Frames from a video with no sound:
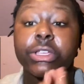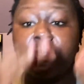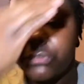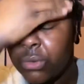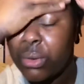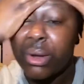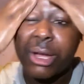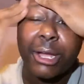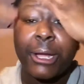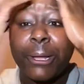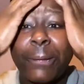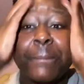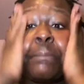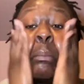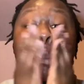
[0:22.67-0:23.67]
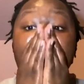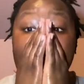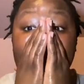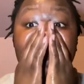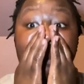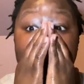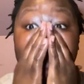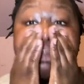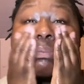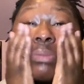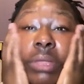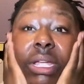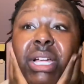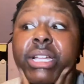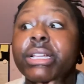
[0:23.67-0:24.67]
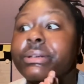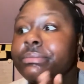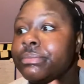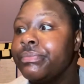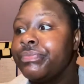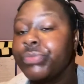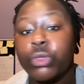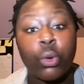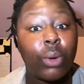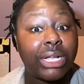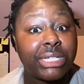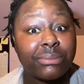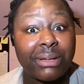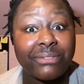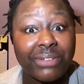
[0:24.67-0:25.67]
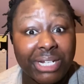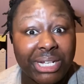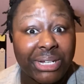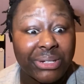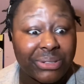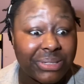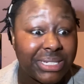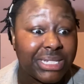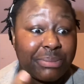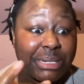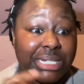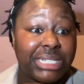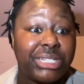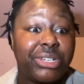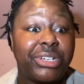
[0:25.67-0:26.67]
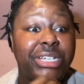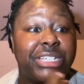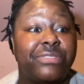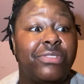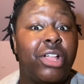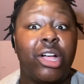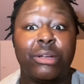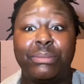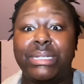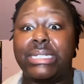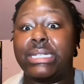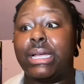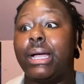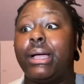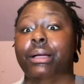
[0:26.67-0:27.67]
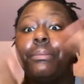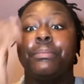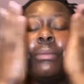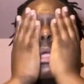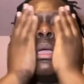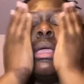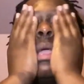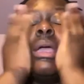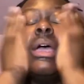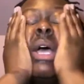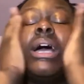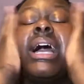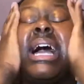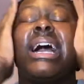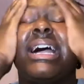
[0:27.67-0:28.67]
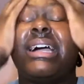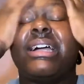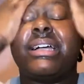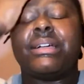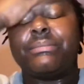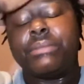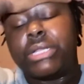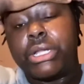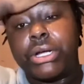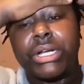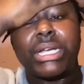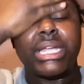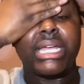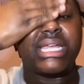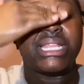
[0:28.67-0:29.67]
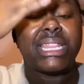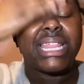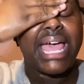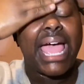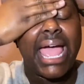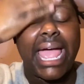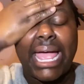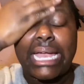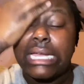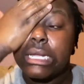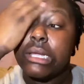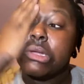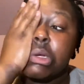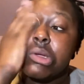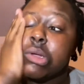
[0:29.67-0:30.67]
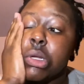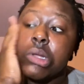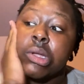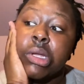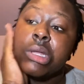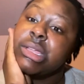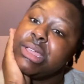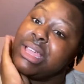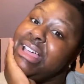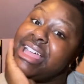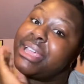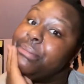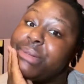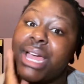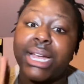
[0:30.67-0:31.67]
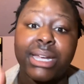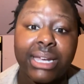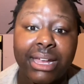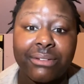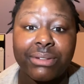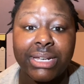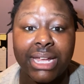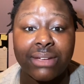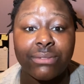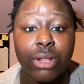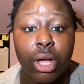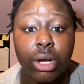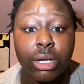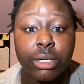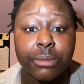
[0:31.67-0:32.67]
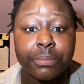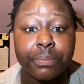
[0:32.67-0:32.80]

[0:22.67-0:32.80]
for watching my videos, especially during this Vlogmas. I'm learning that I am not an everyday vlogger.